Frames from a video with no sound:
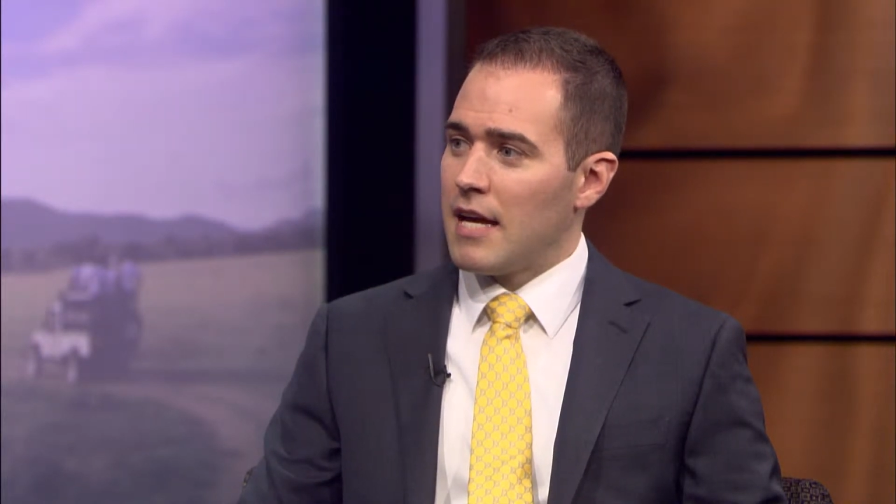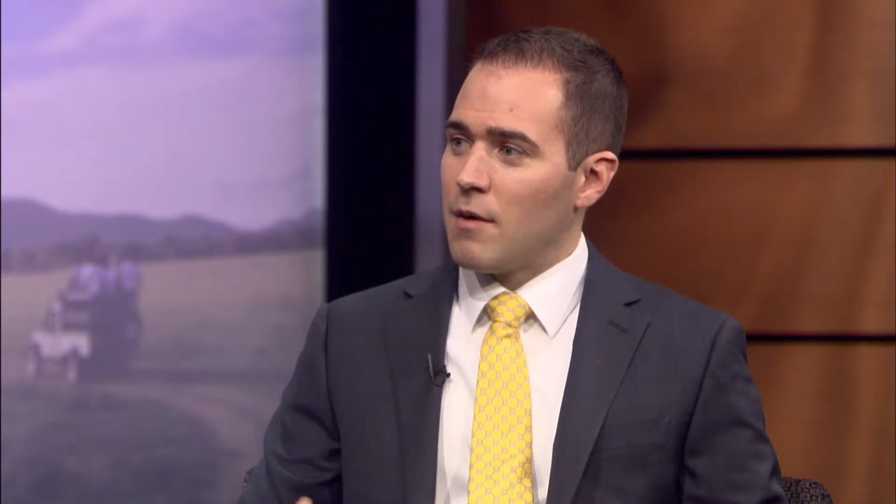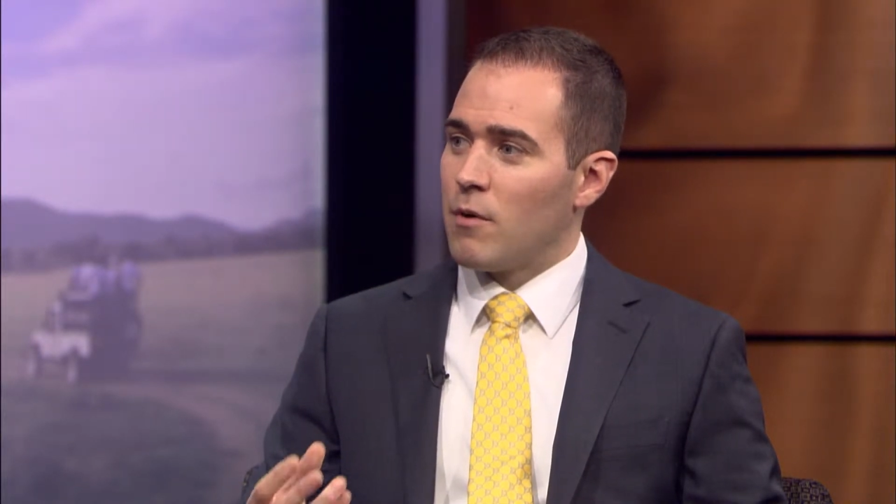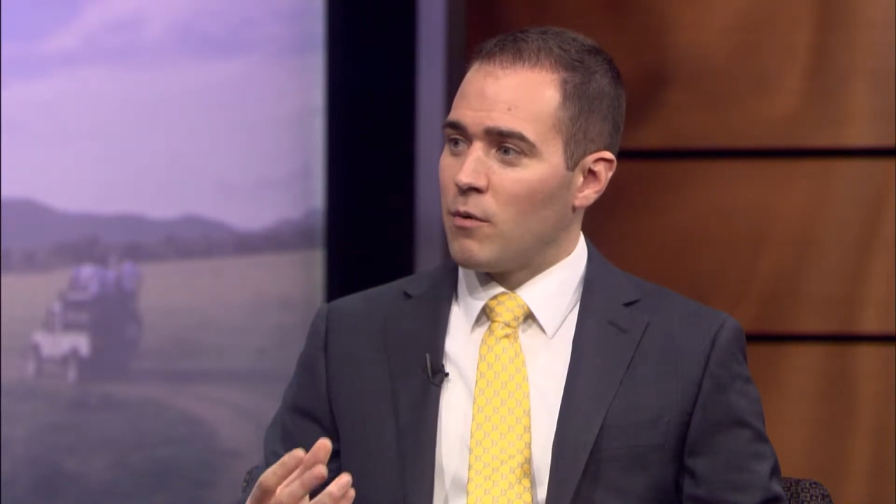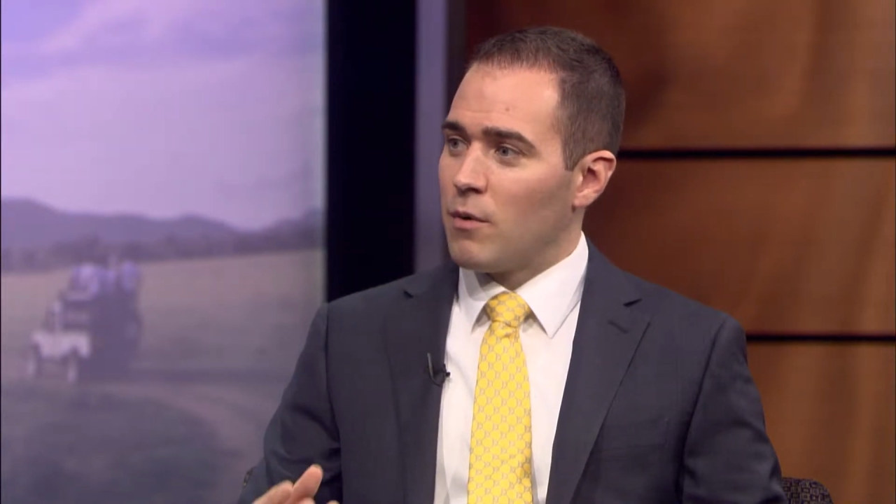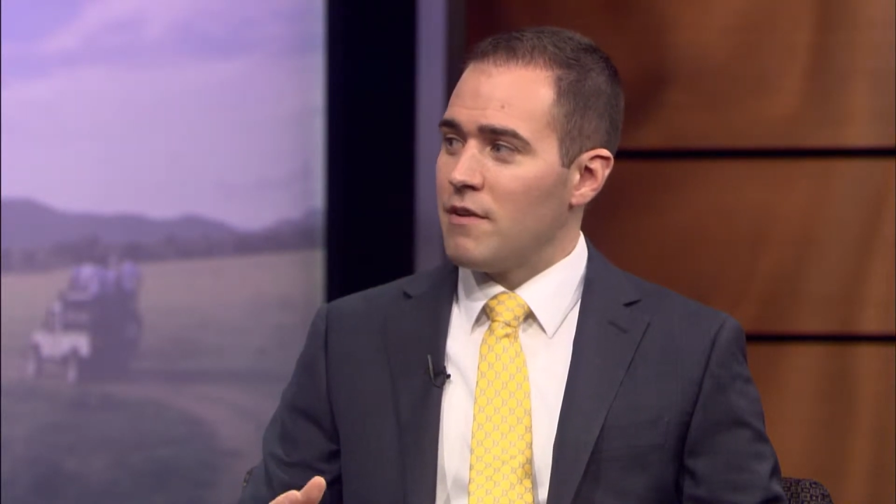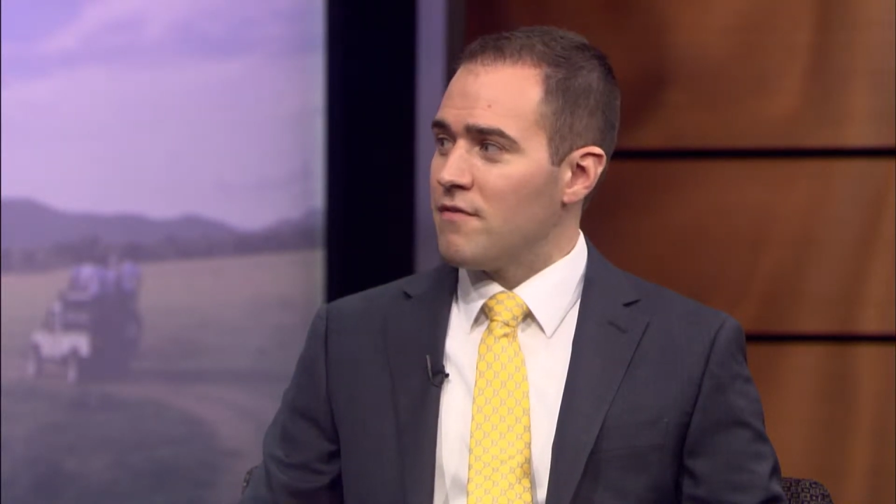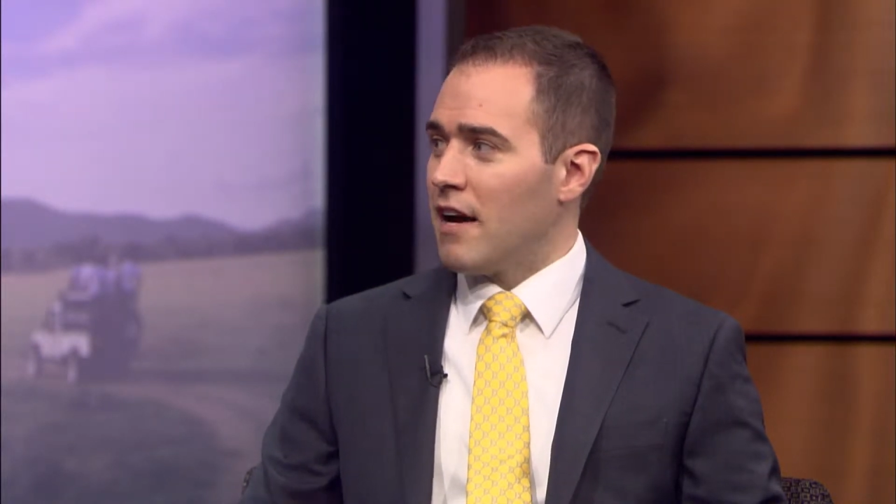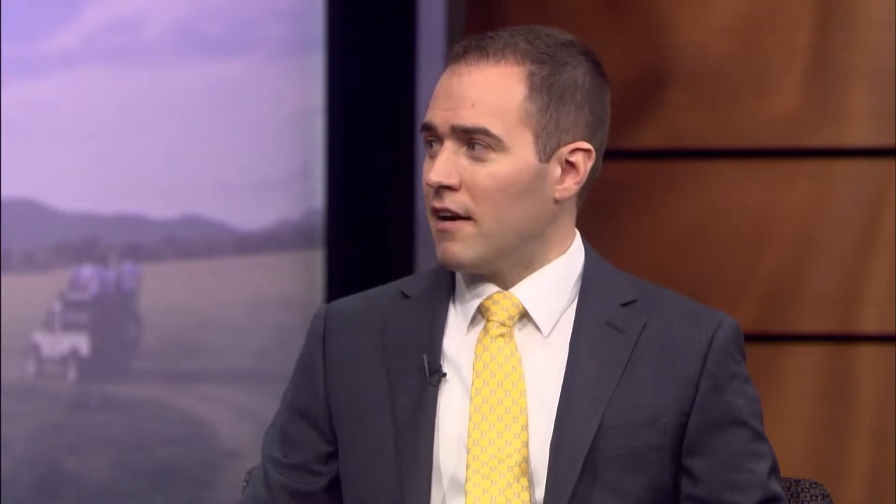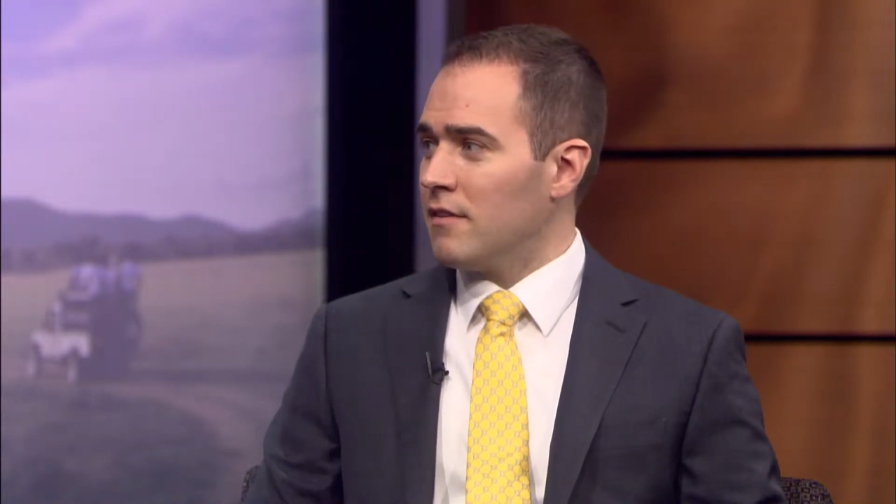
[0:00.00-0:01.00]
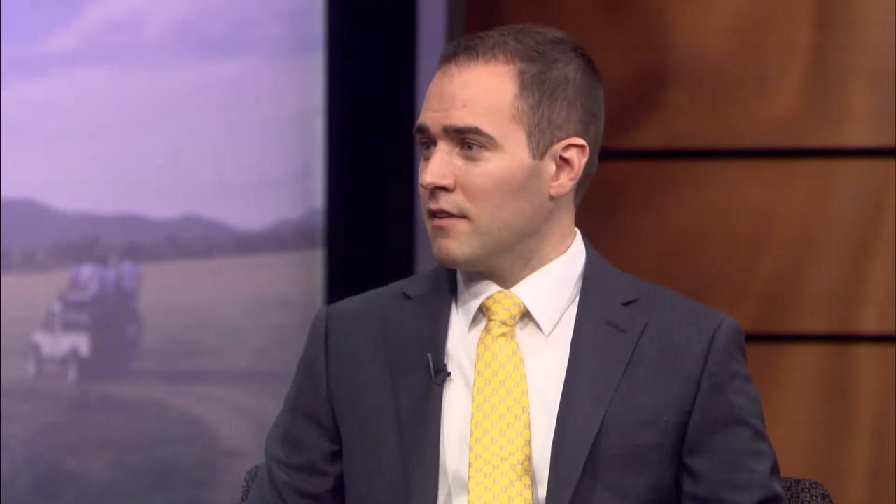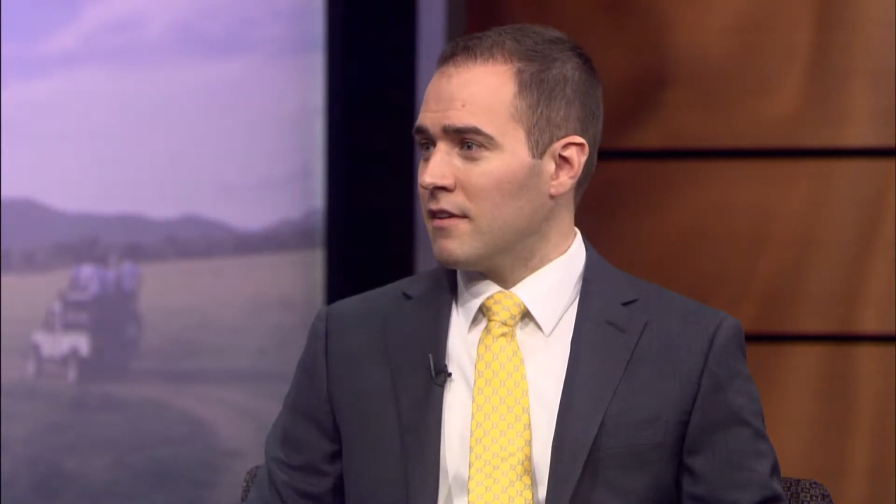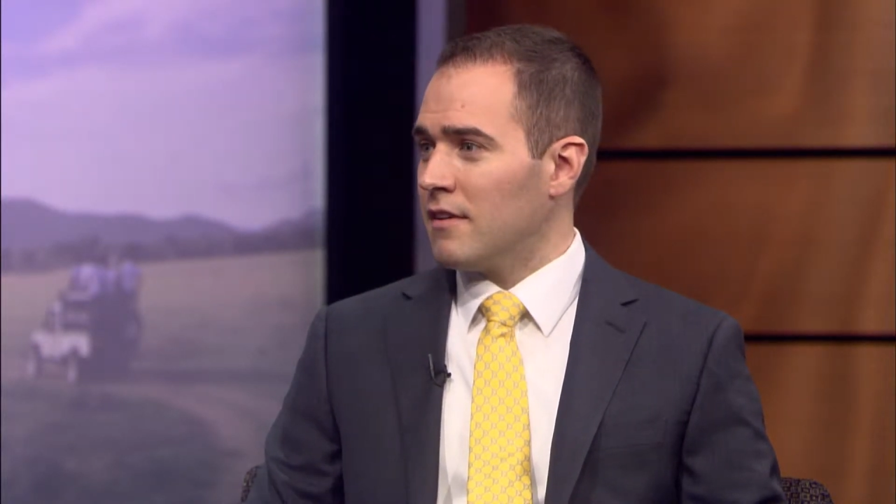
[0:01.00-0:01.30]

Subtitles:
And what we found,